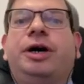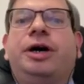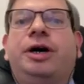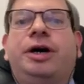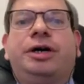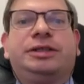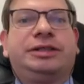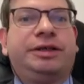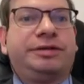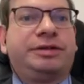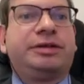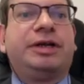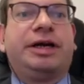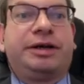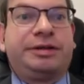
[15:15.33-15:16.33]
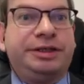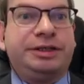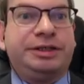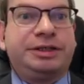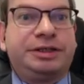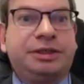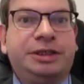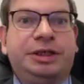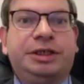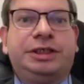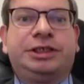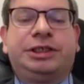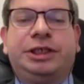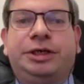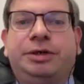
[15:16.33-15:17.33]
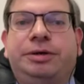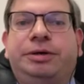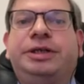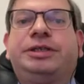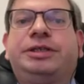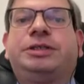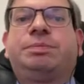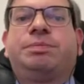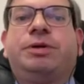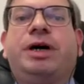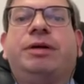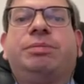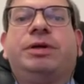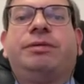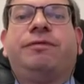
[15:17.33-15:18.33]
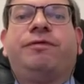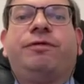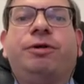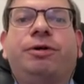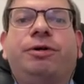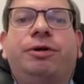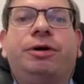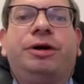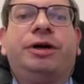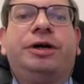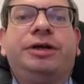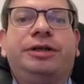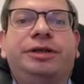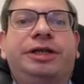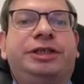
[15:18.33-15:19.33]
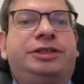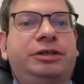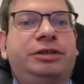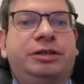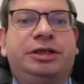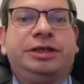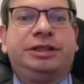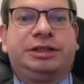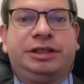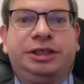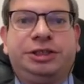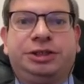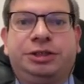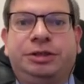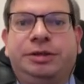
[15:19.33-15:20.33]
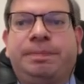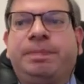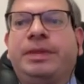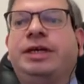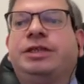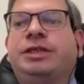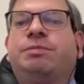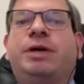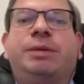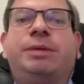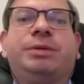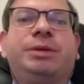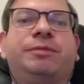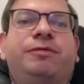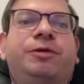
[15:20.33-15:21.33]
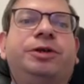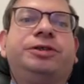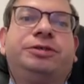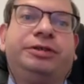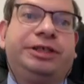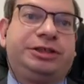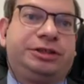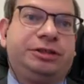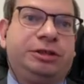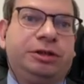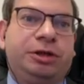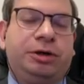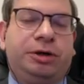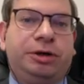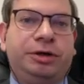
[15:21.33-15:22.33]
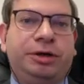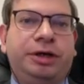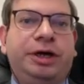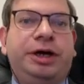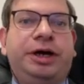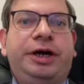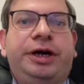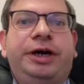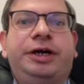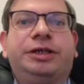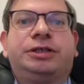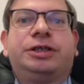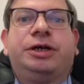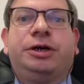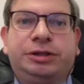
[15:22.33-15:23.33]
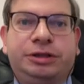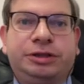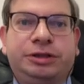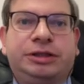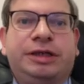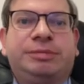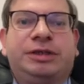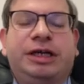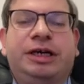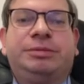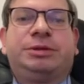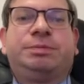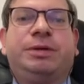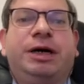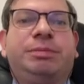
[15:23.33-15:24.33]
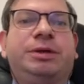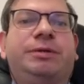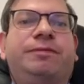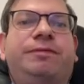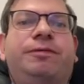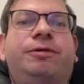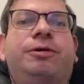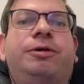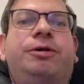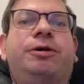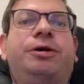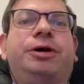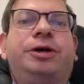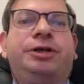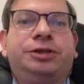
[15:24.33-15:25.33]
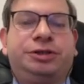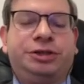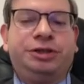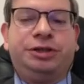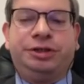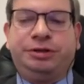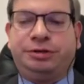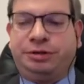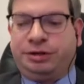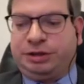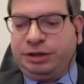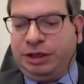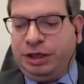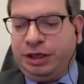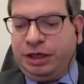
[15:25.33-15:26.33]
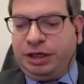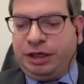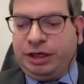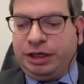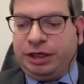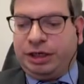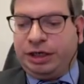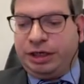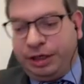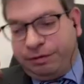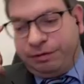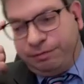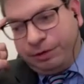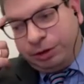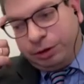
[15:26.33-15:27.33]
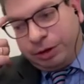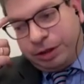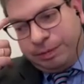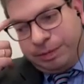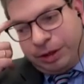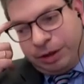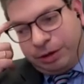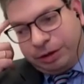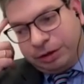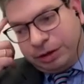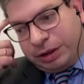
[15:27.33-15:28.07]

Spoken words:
something like this. So it's problem for national legislation. It's problem for international law. It's also sometimes problem for engineers. If you talk about